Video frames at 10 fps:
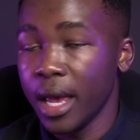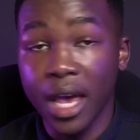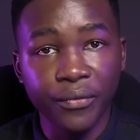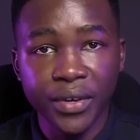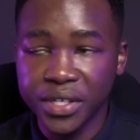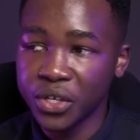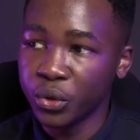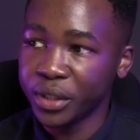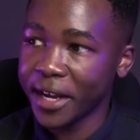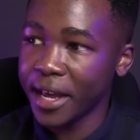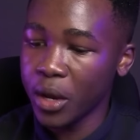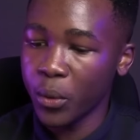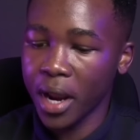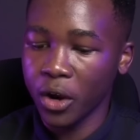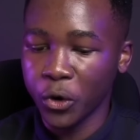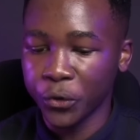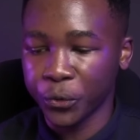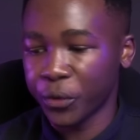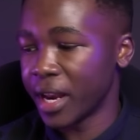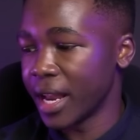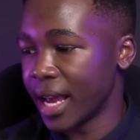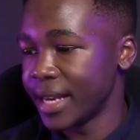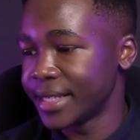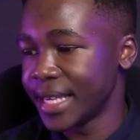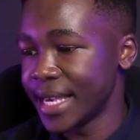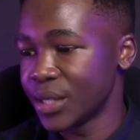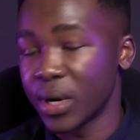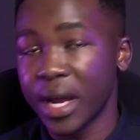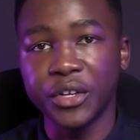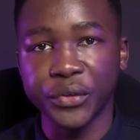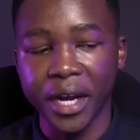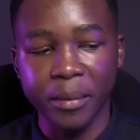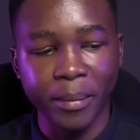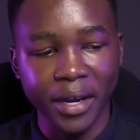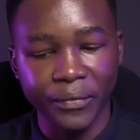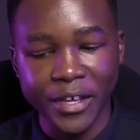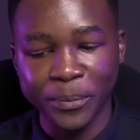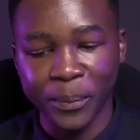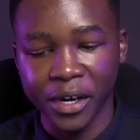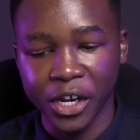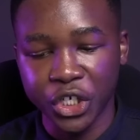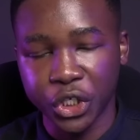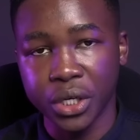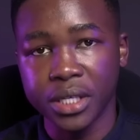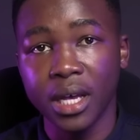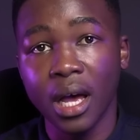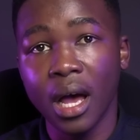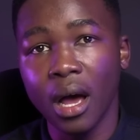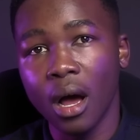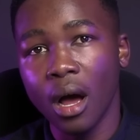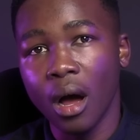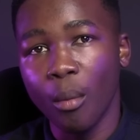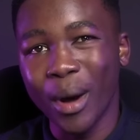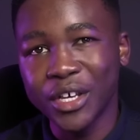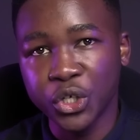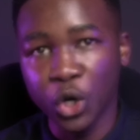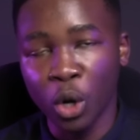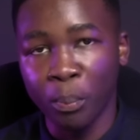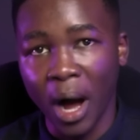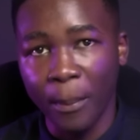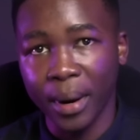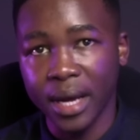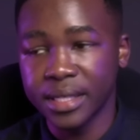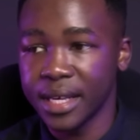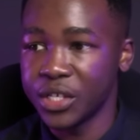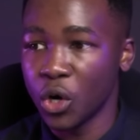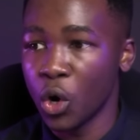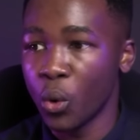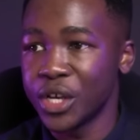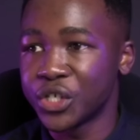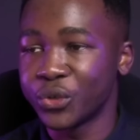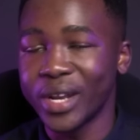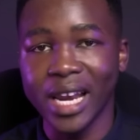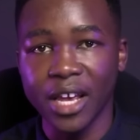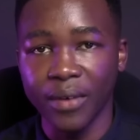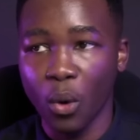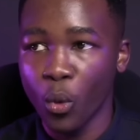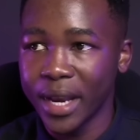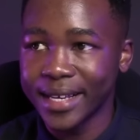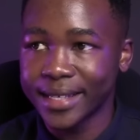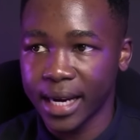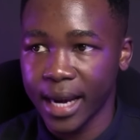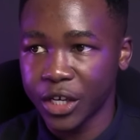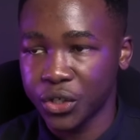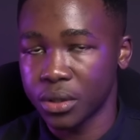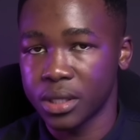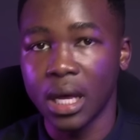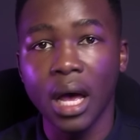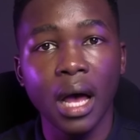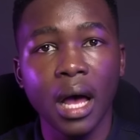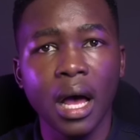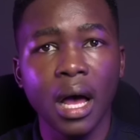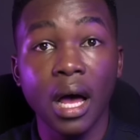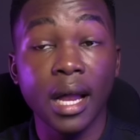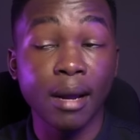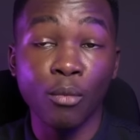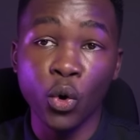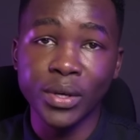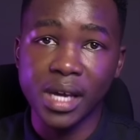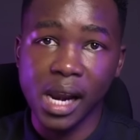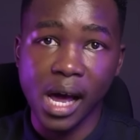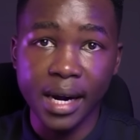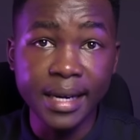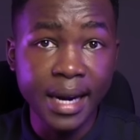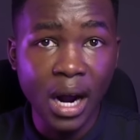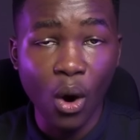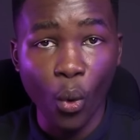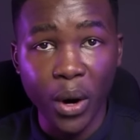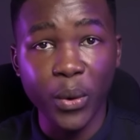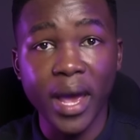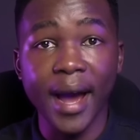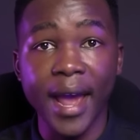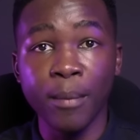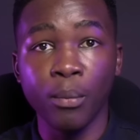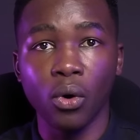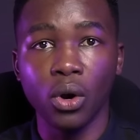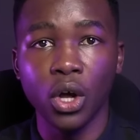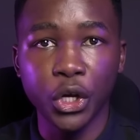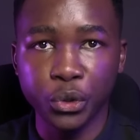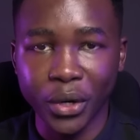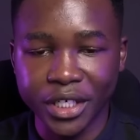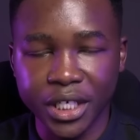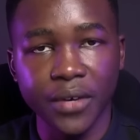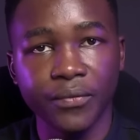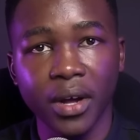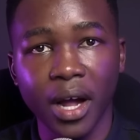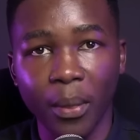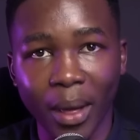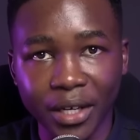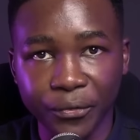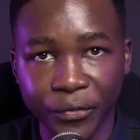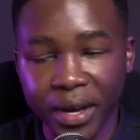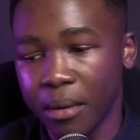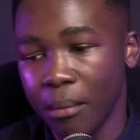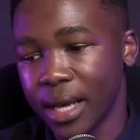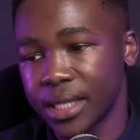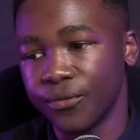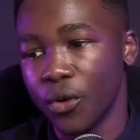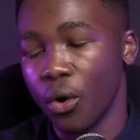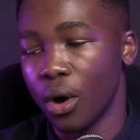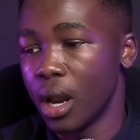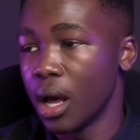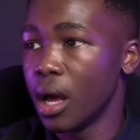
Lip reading: Every single day when I go through the analysis, when I try make these predictions, my sole purpose is always to deliver winning selections. And I'm always glad when we are able to achieve that very massive goal.